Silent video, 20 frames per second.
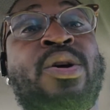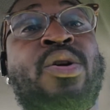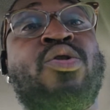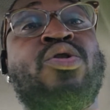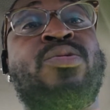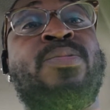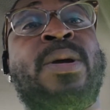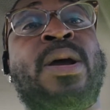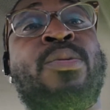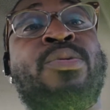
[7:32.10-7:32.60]

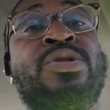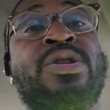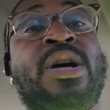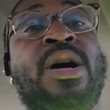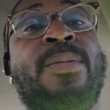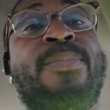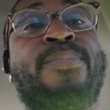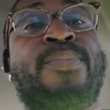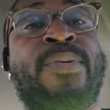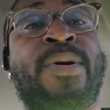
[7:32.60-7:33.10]
those men was
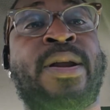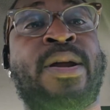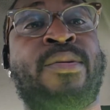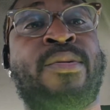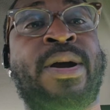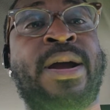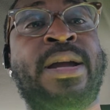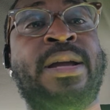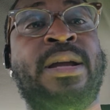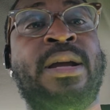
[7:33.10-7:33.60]
upright
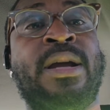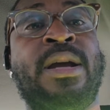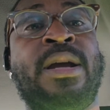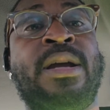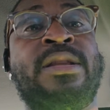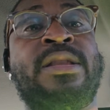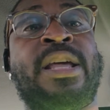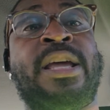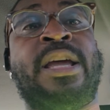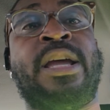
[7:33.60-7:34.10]
all right
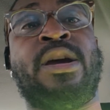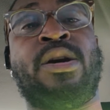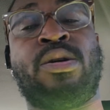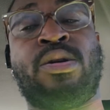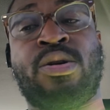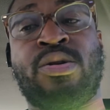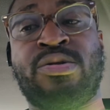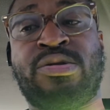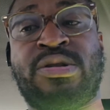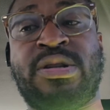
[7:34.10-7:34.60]
they
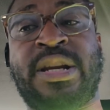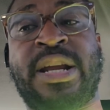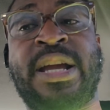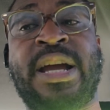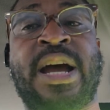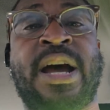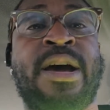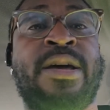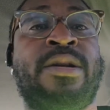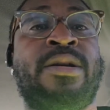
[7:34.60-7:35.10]
held on to their
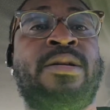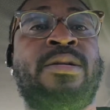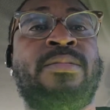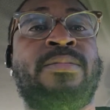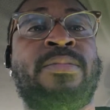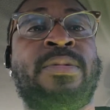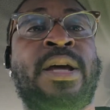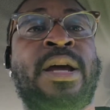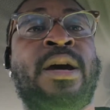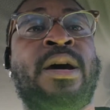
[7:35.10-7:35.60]
honor
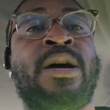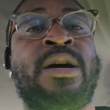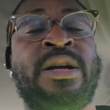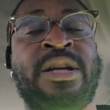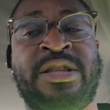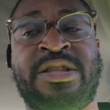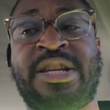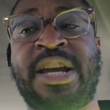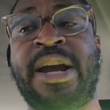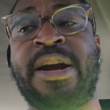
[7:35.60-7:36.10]
their uh,
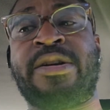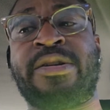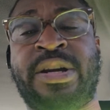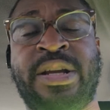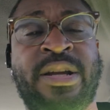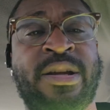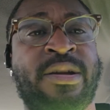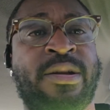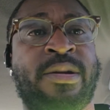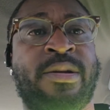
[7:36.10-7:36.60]

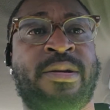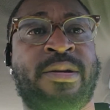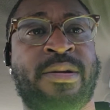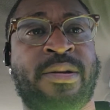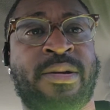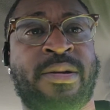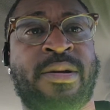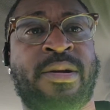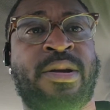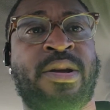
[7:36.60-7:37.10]
integrity
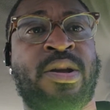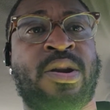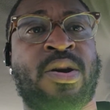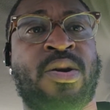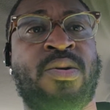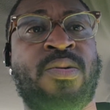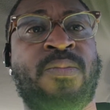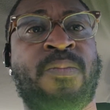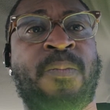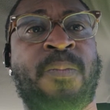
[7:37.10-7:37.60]
you
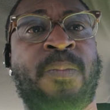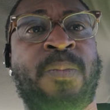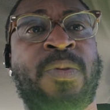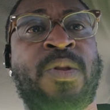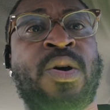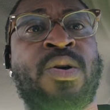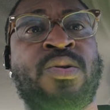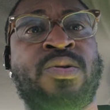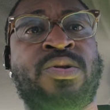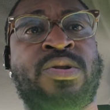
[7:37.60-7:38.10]
know
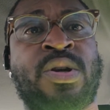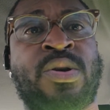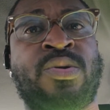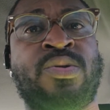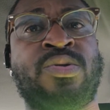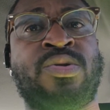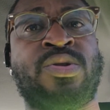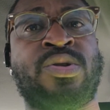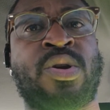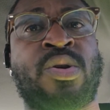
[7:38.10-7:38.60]
those
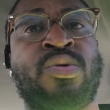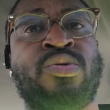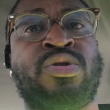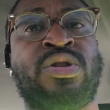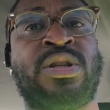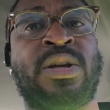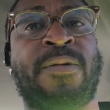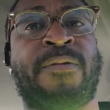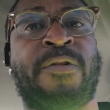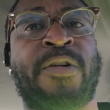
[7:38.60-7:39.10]
those those
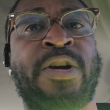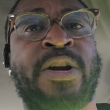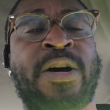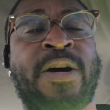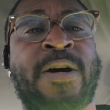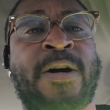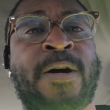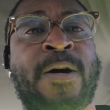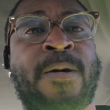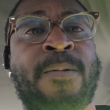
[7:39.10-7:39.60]
different
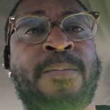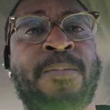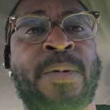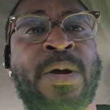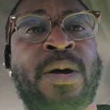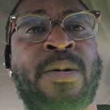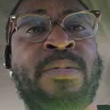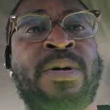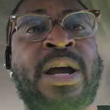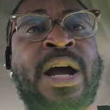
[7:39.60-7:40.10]
um
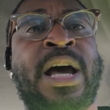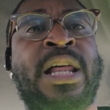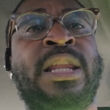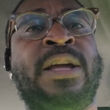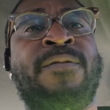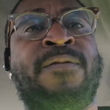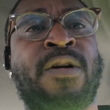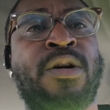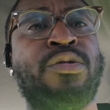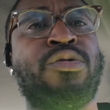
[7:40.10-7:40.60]
um
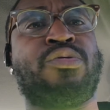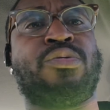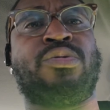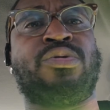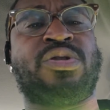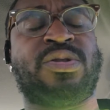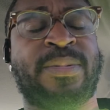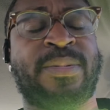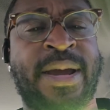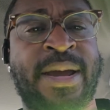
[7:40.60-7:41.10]
godly
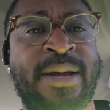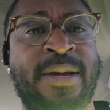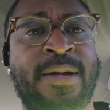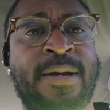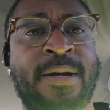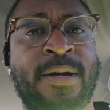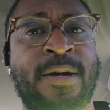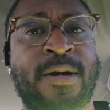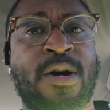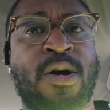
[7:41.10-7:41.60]
virtues man
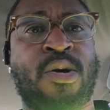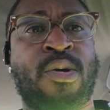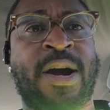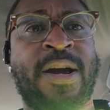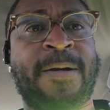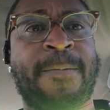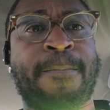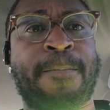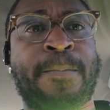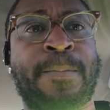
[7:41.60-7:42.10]
all
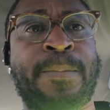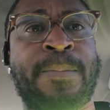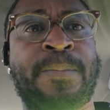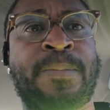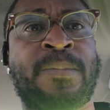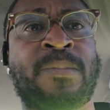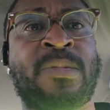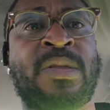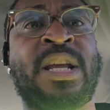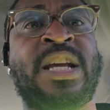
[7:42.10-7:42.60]
right
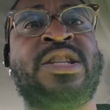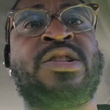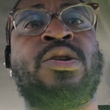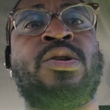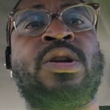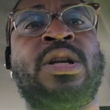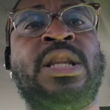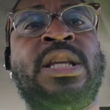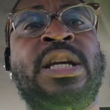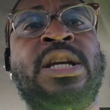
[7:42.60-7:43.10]
that's
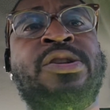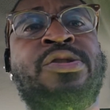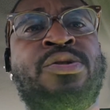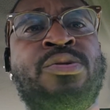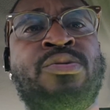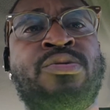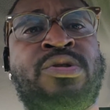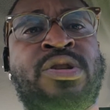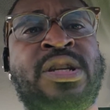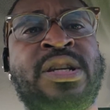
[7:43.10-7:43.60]
going to lead
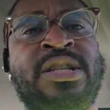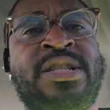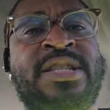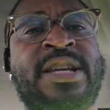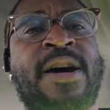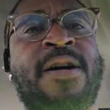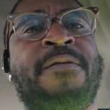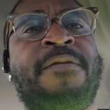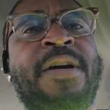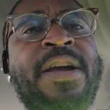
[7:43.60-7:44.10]
you to
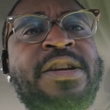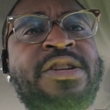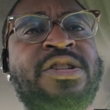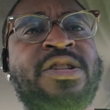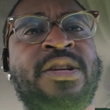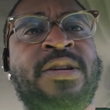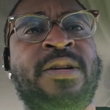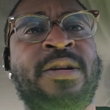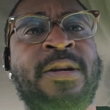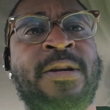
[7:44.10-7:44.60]

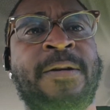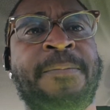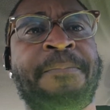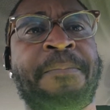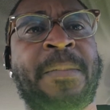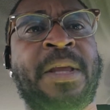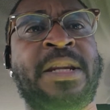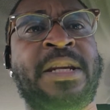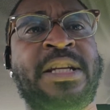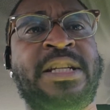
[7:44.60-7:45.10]
salvation
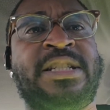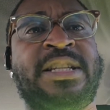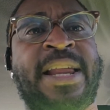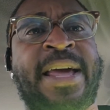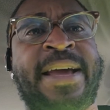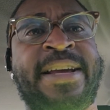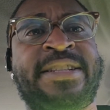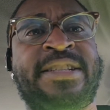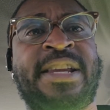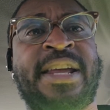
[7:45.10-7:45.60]
in these
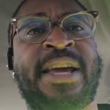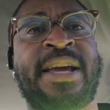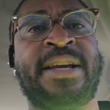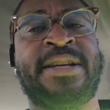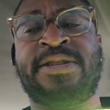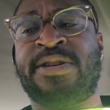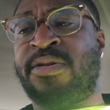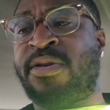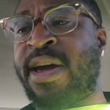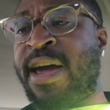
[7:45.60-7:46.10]
last
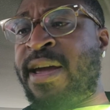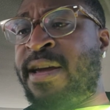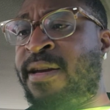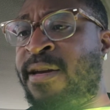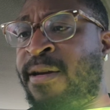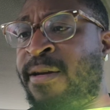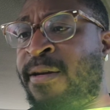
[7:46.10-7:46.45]
days okay